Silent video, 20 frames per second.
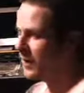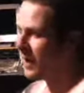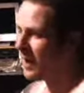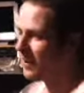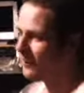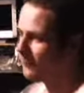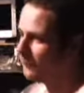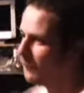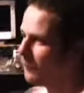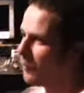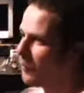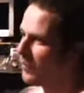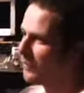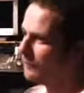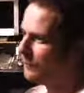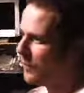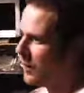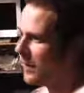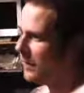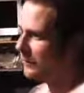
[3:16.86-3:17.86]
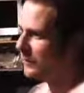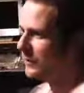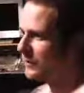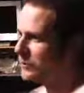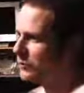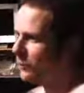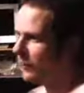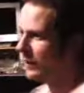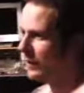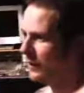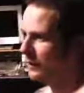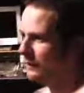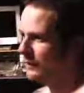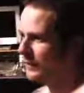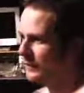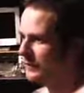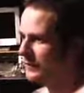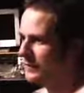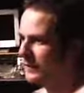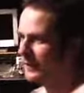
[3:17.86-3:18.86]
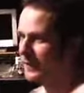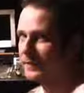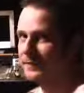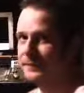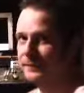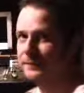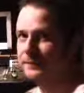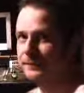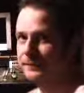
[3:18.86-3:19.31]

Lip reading: No, probably around 12, I would guess.